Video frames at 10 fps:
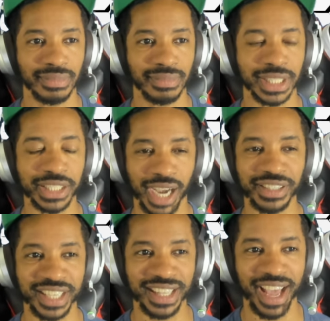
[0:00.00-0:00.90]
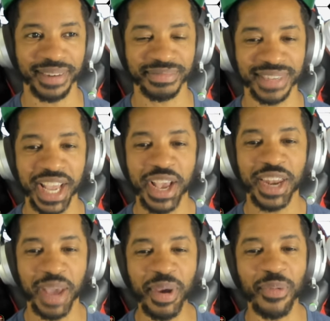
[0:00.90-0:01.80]
Did y'all just see that?
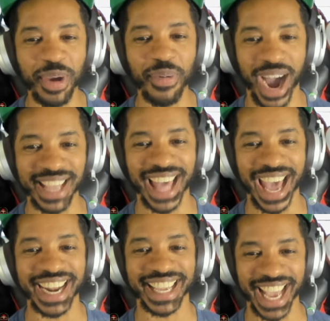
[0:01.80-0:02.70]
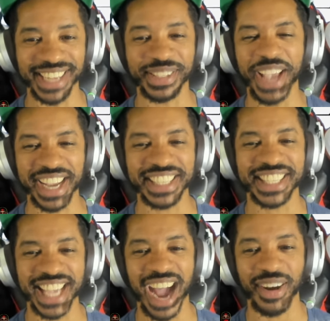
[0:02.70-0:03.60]
Let me rewind that again so y'all can
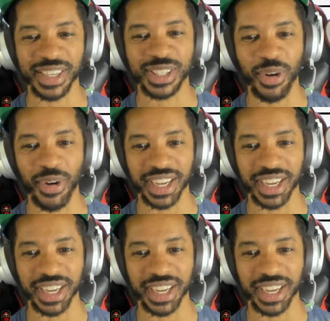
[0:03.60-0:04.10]
see how historic